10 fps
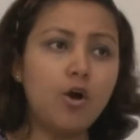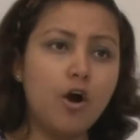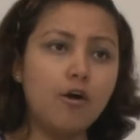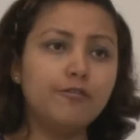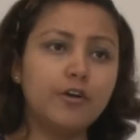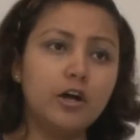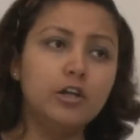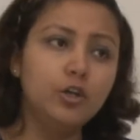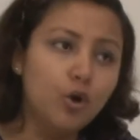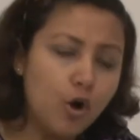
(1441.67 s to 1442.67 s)
of a
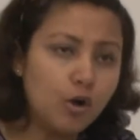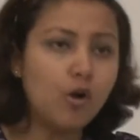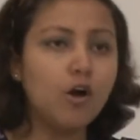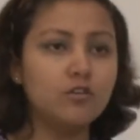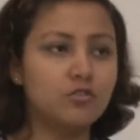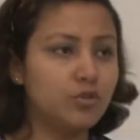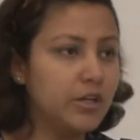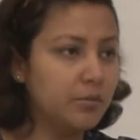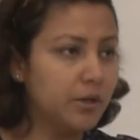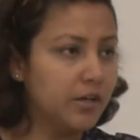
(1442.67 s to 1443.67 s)
low cost
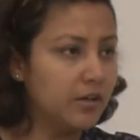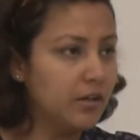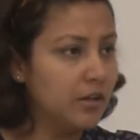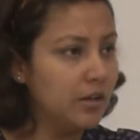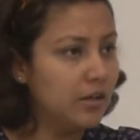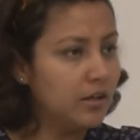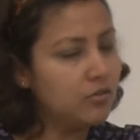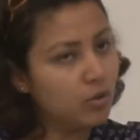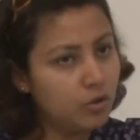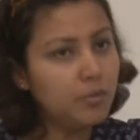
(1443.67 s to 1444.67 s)
treatment is
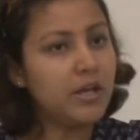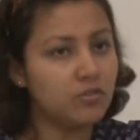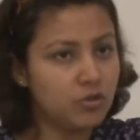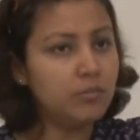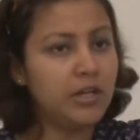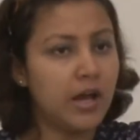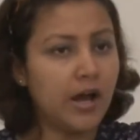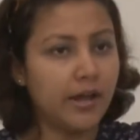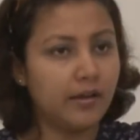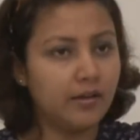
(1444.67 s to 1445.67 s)
going to be extremely
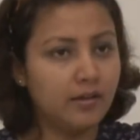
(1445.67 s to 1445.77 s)
high.